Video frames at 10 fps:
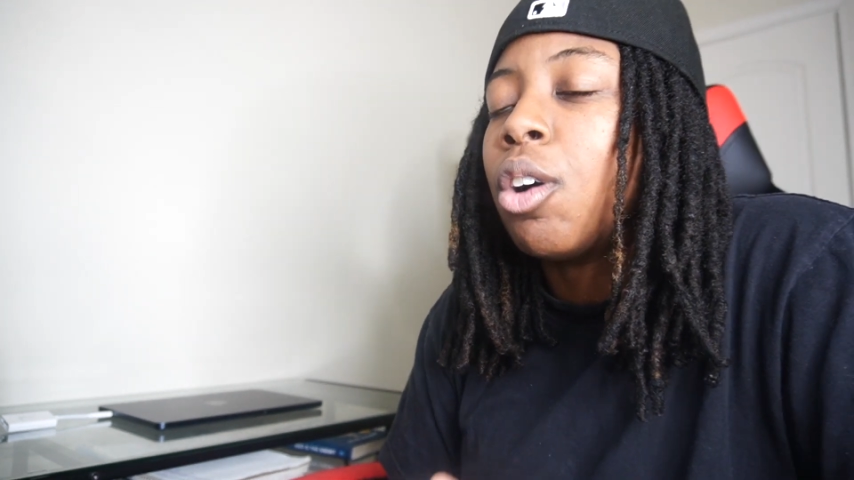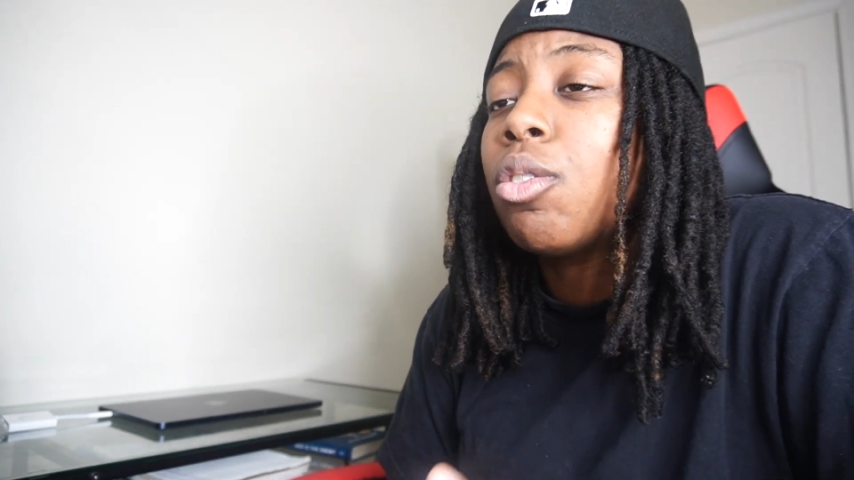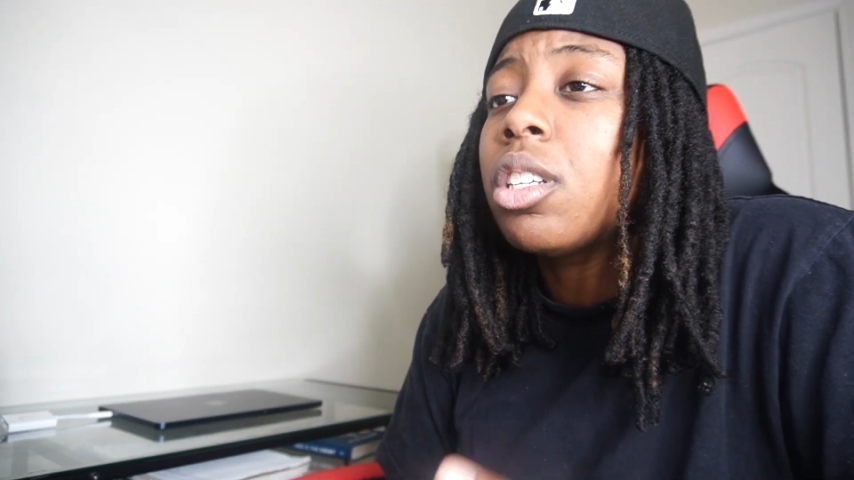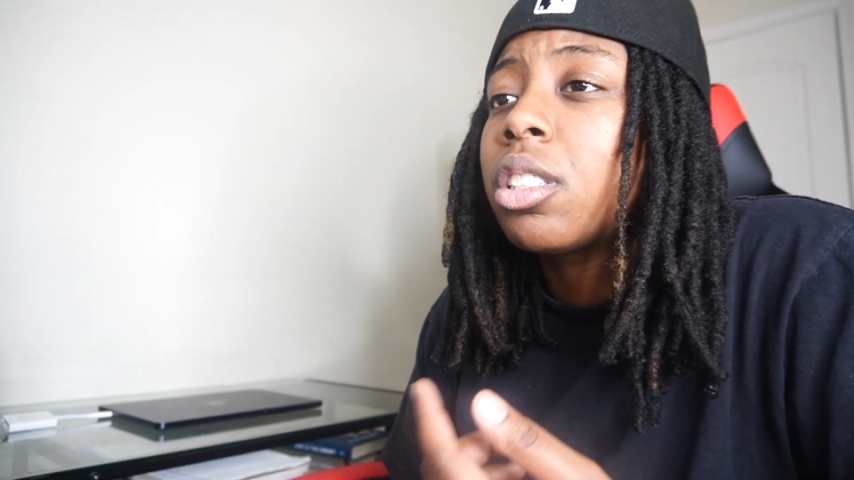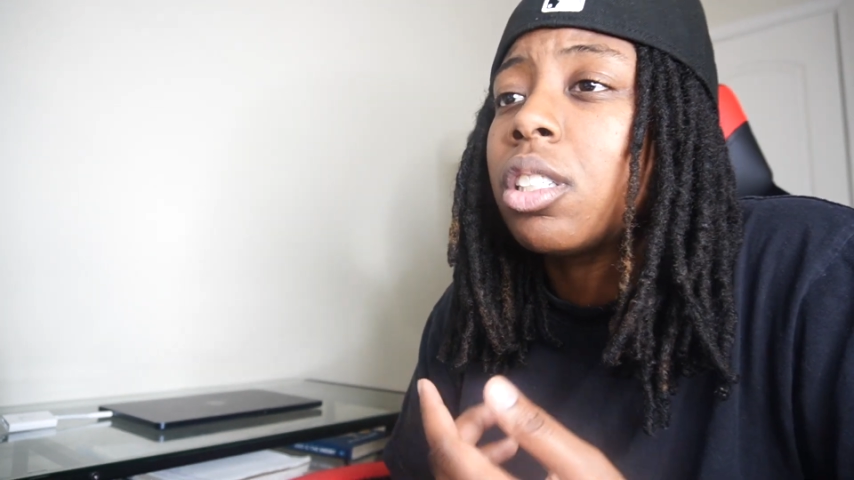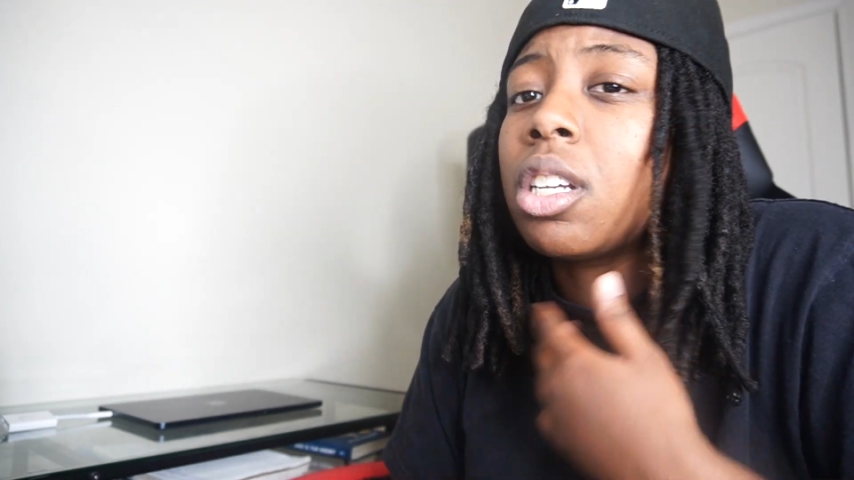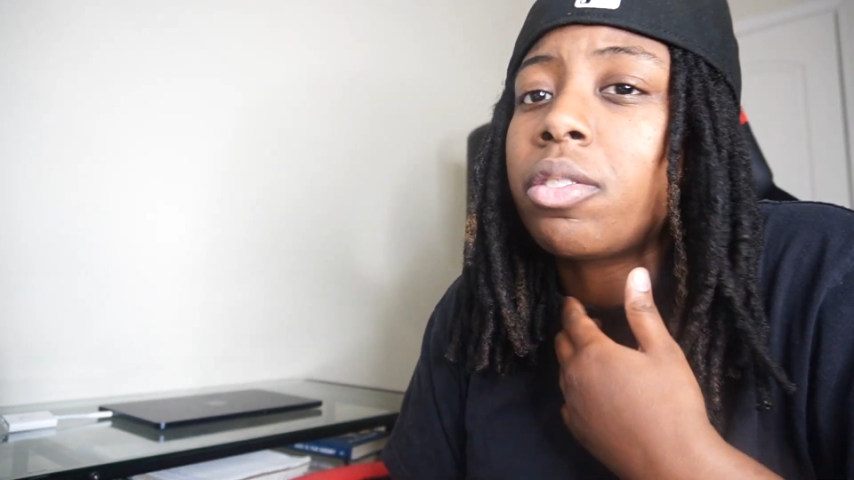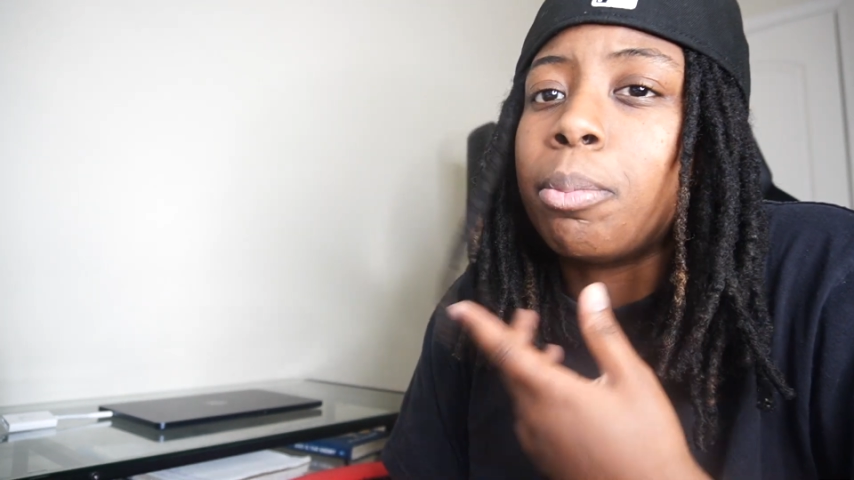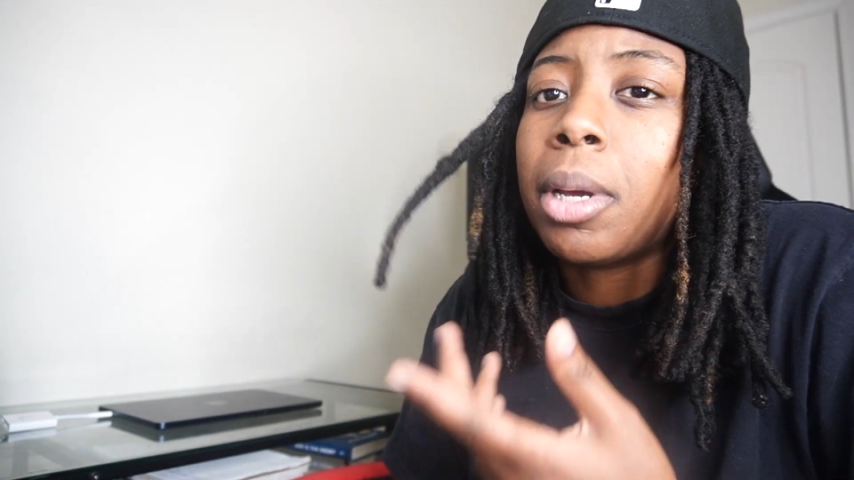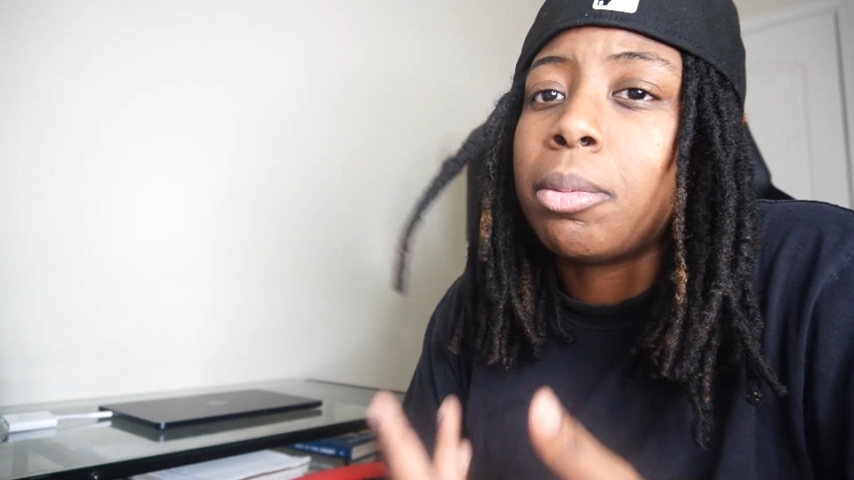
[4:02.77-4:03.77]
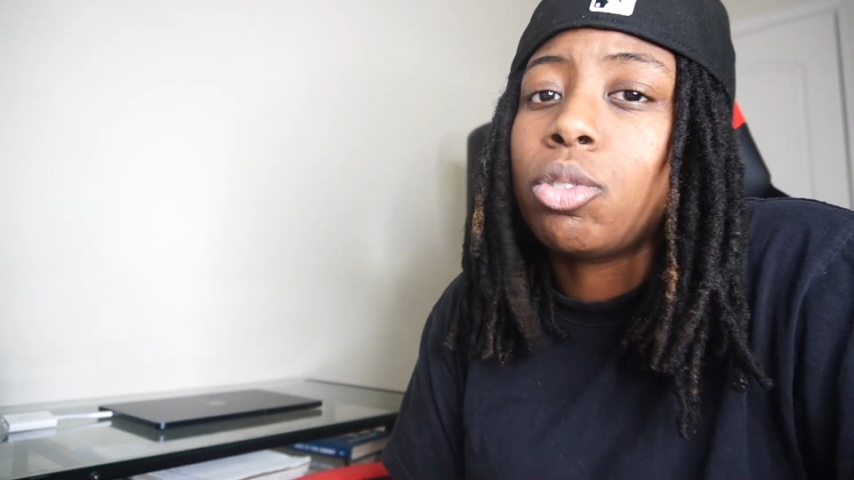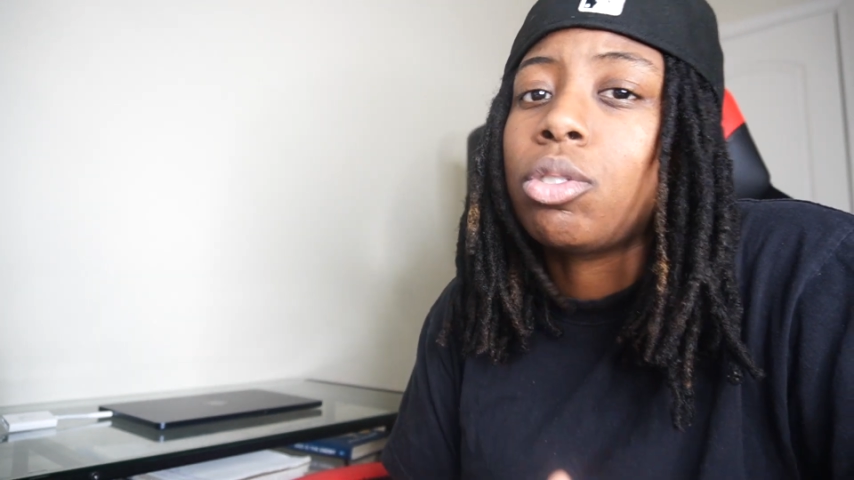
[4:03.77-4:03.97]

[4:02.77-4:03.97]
I don't listen enough to Baby